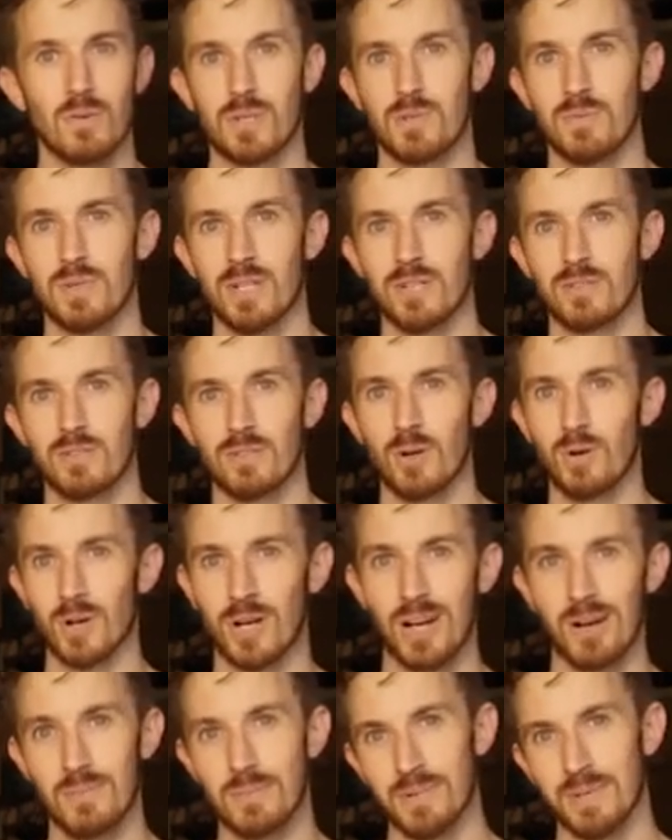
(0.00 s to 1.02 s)
which means no
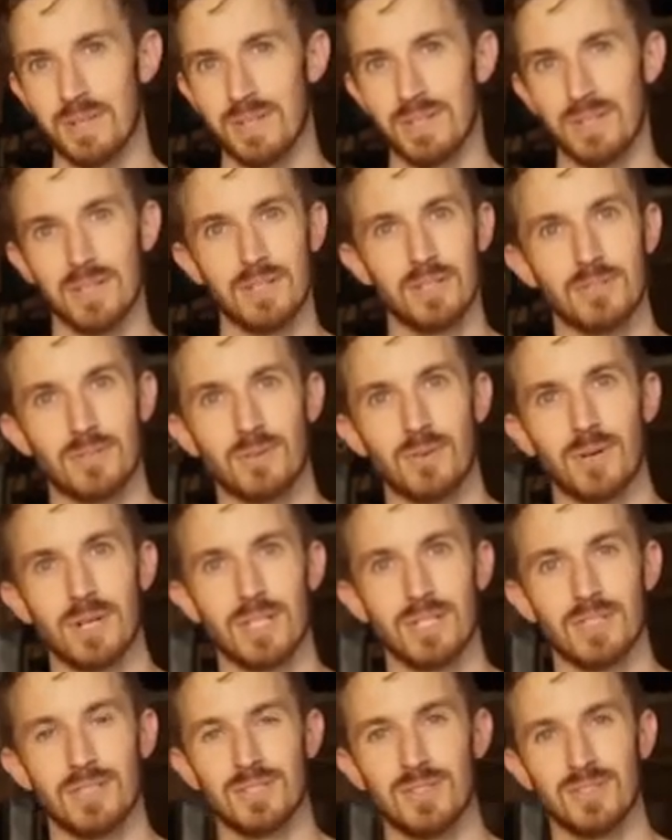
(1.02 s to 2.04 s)
company is
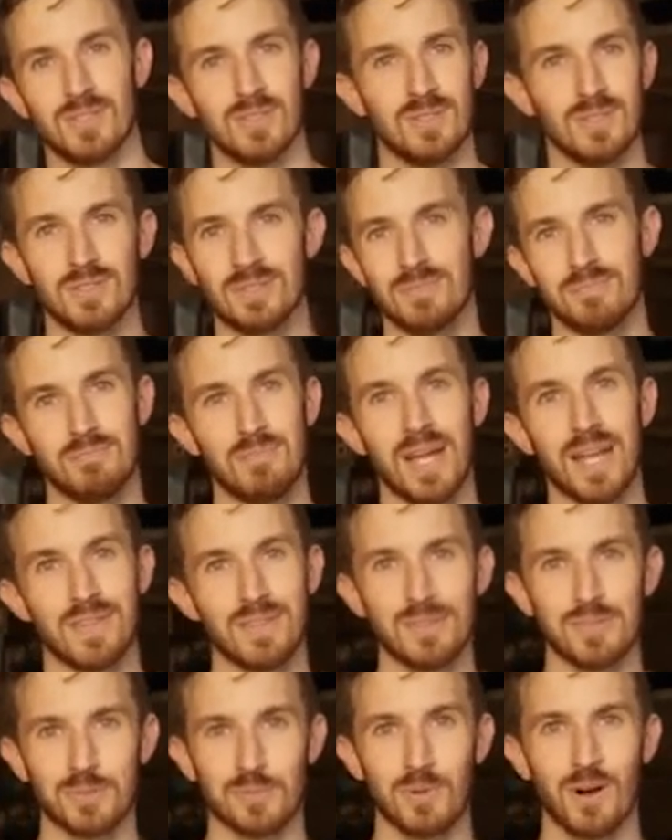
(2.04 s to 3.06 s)
going to
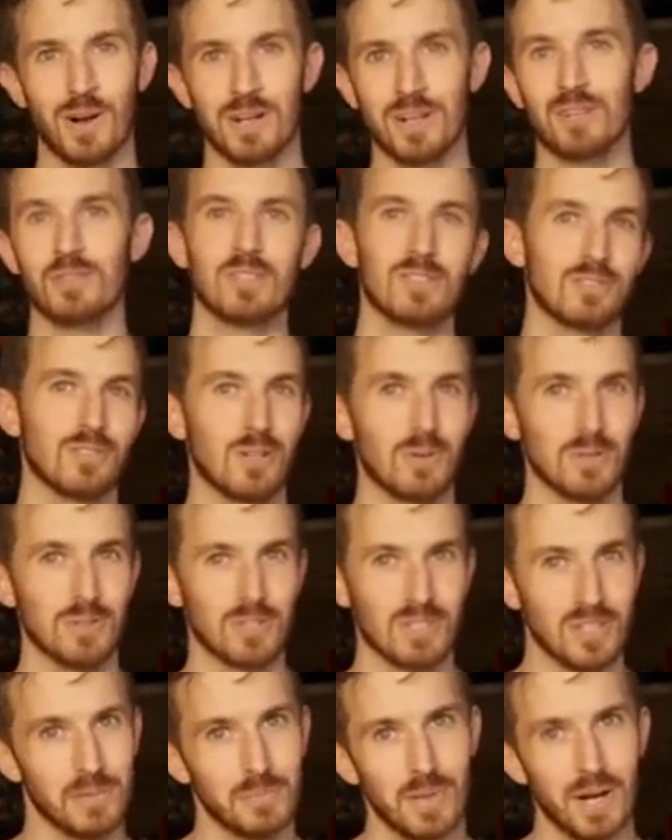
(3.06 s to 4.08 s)
make this product because no
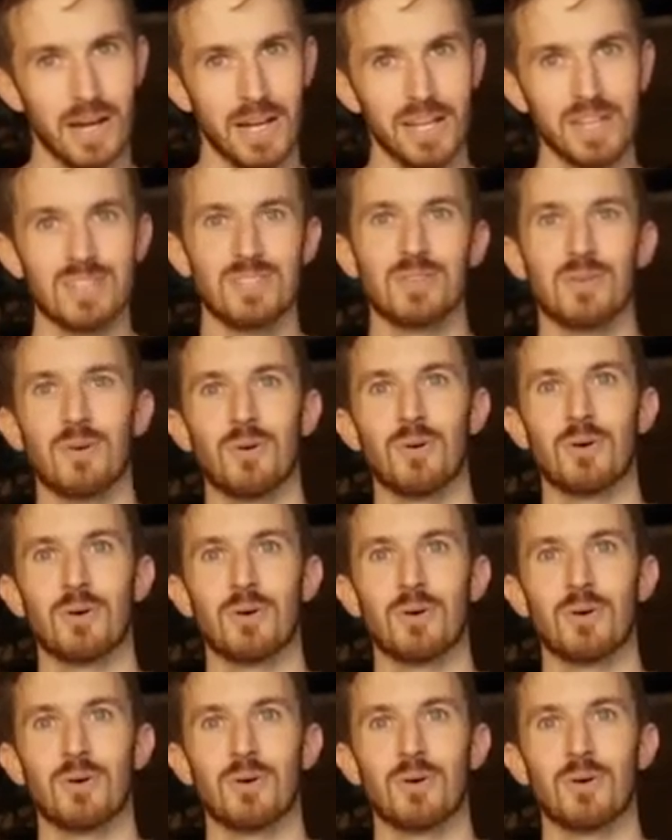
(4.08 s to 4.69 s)
one's going to buy it,